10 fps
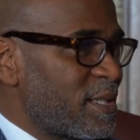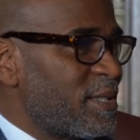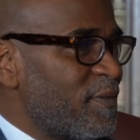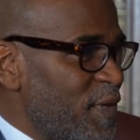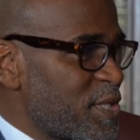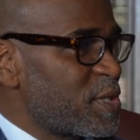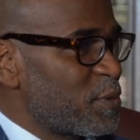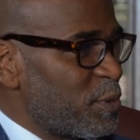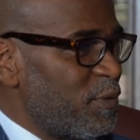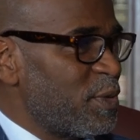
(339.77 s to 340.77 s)

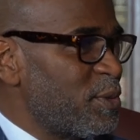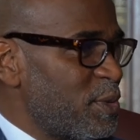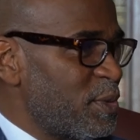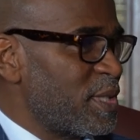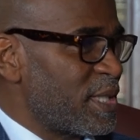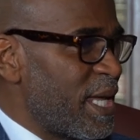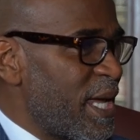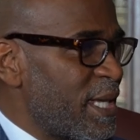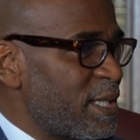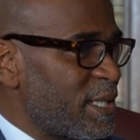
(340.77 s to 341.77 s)
conviction review unit
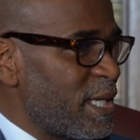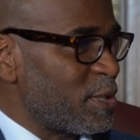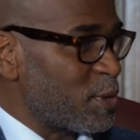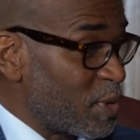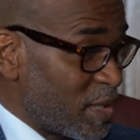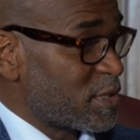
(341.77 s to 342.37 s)
that you